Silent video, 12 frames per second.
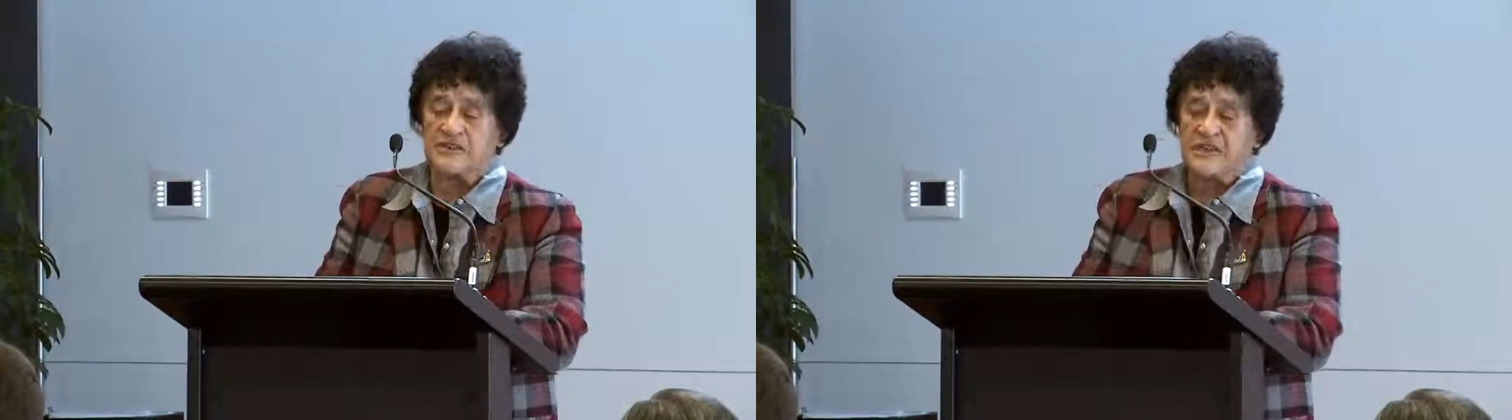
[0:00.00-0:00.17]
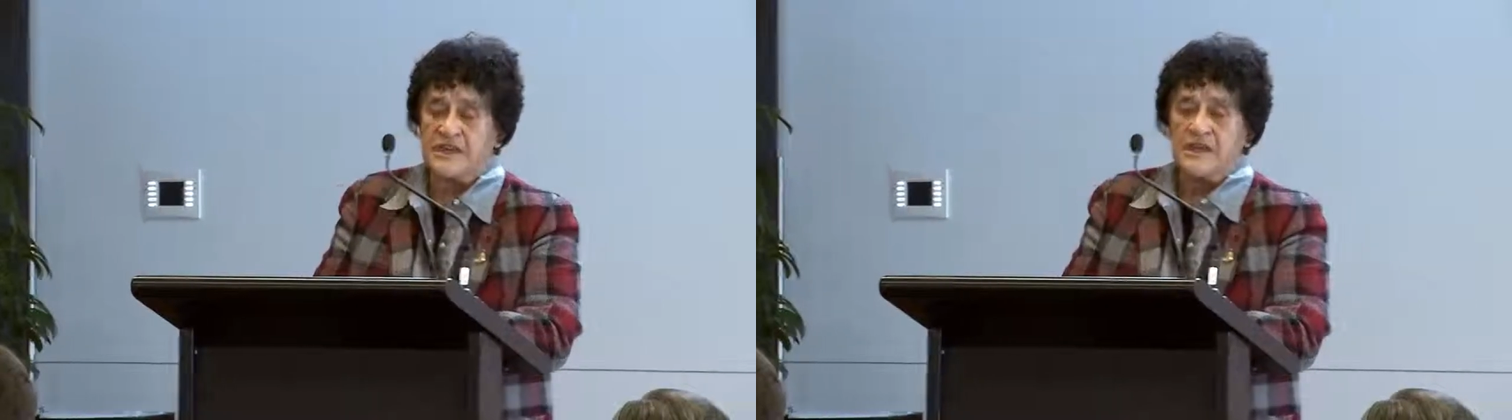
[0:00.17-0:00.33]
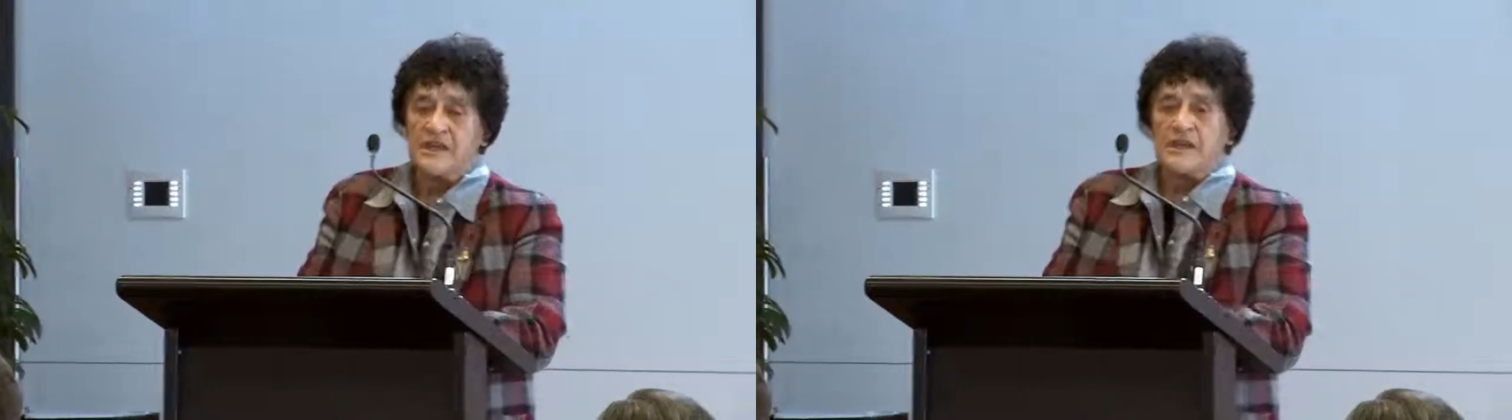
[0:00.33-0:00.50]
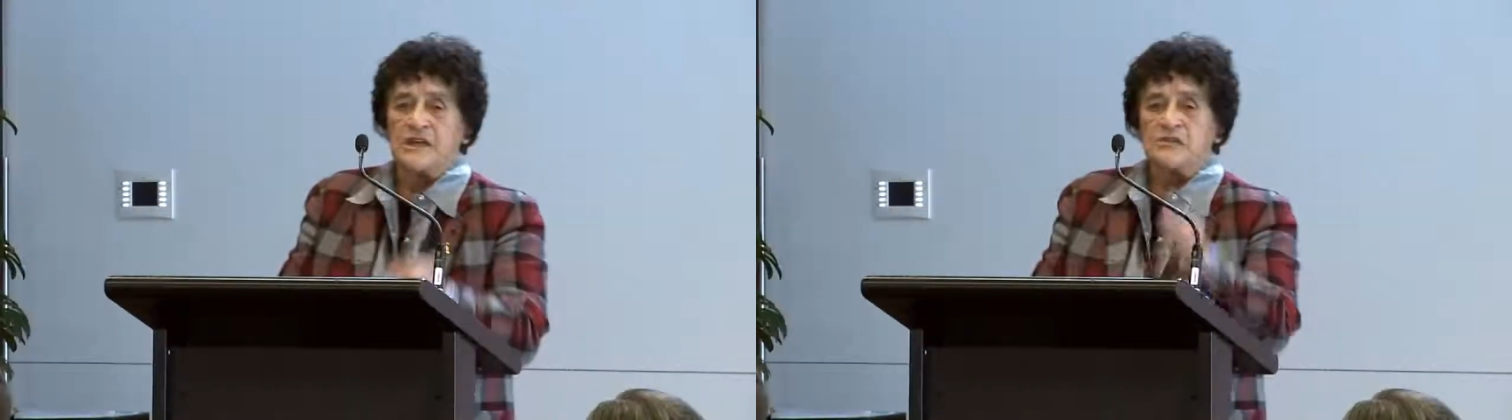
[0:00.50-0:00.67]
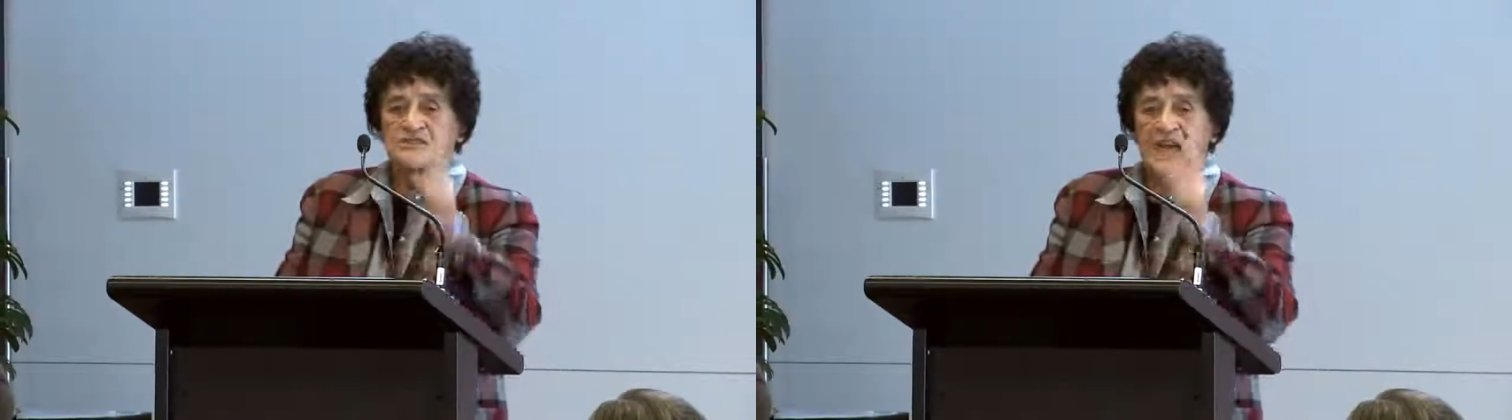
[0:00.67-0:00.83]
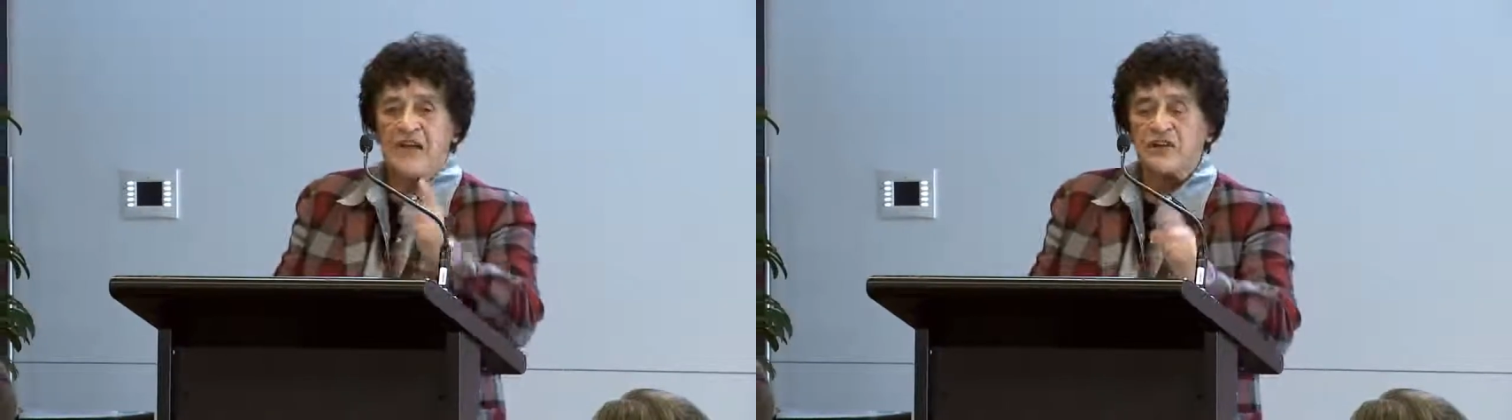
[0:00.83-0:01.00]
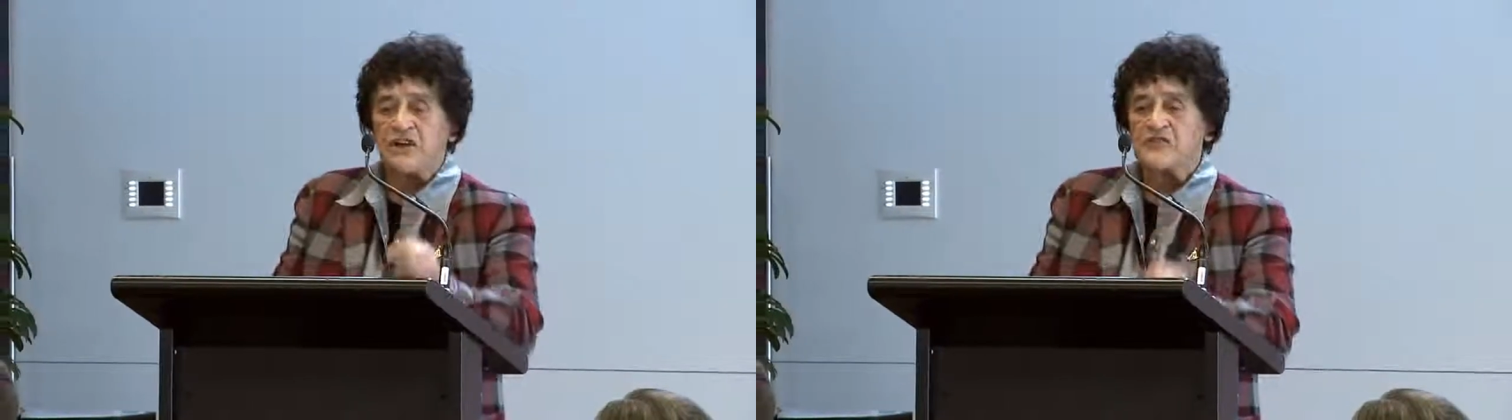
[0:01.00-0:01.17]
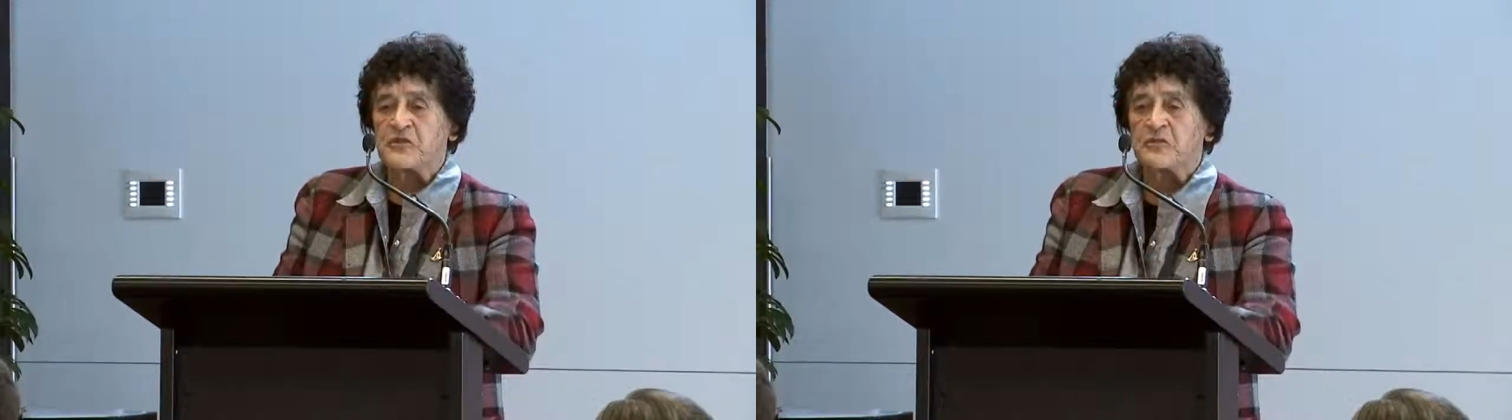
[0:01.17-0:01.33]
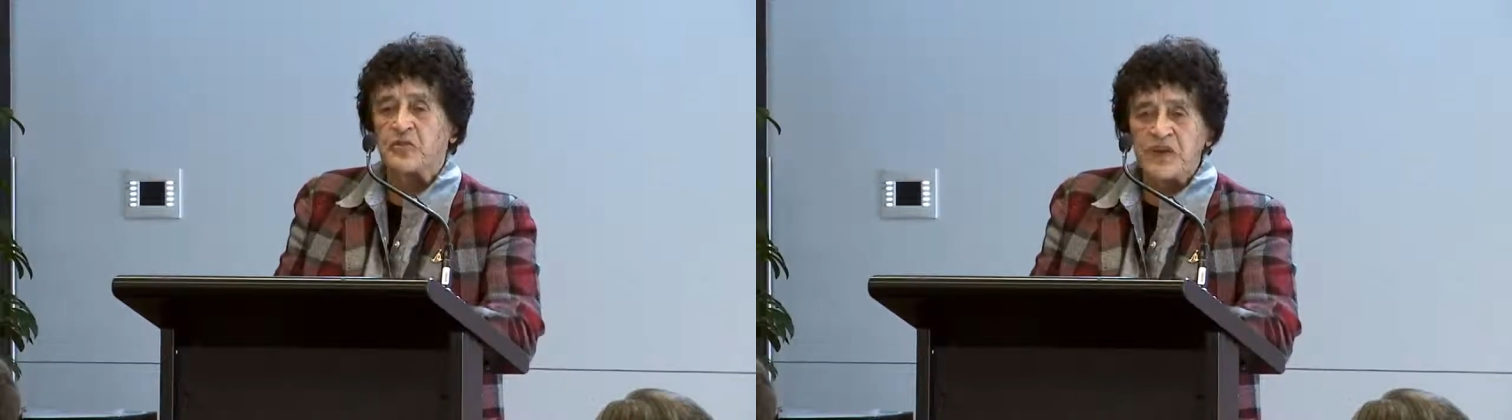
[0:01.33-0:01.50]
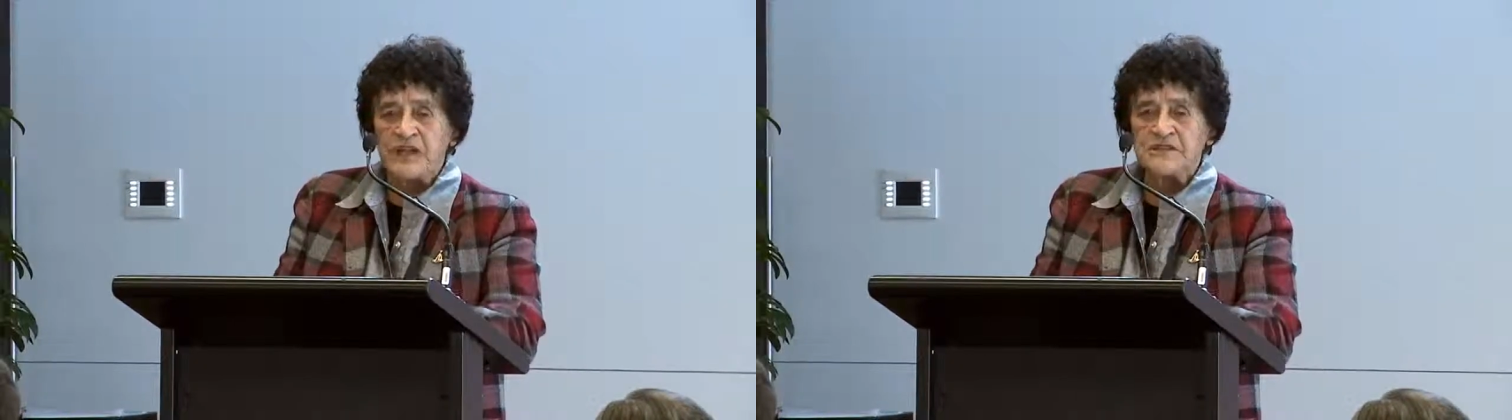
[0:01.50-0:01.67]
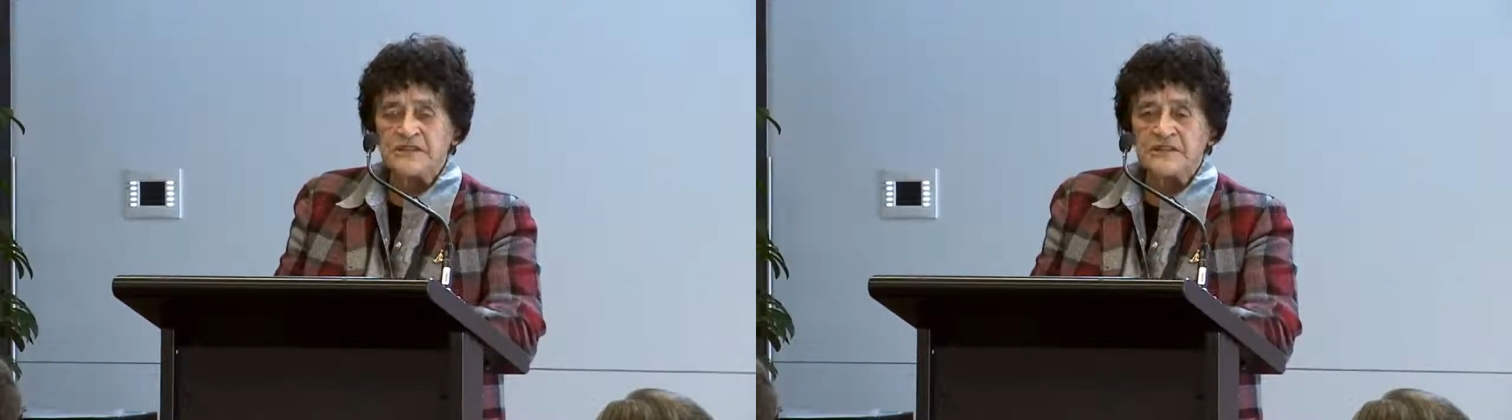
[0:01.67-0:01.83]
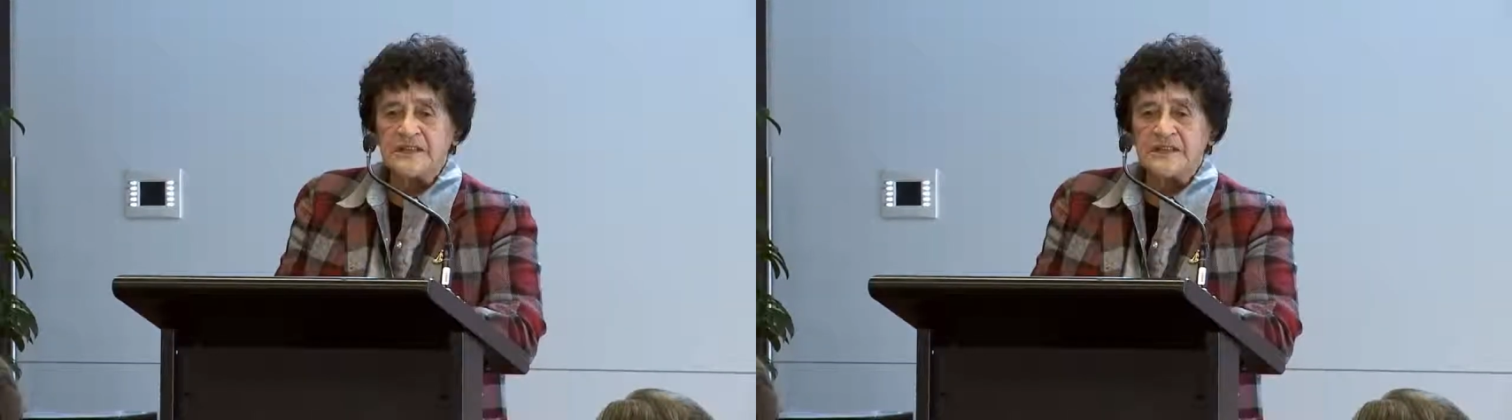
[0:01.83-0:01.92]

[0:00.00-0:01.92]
It was half a loaf of bread.